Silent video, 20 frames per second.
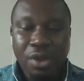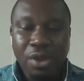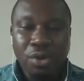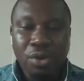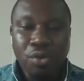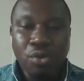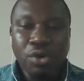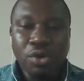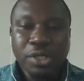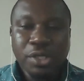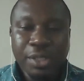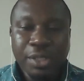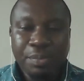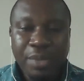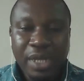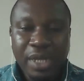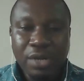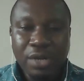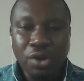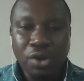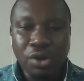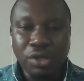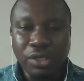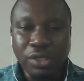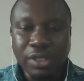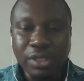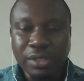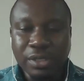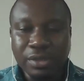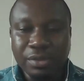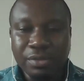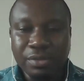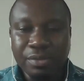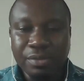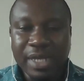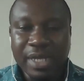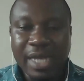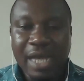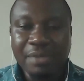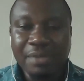worshiping God
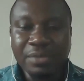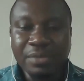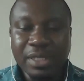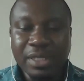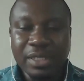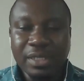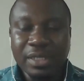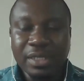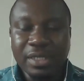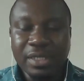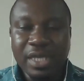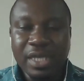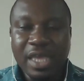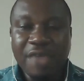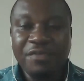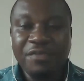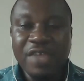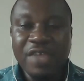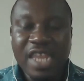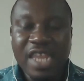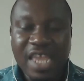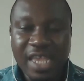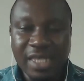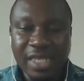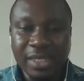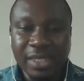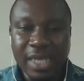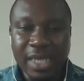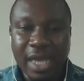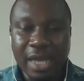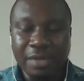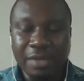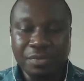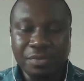becomes even easier.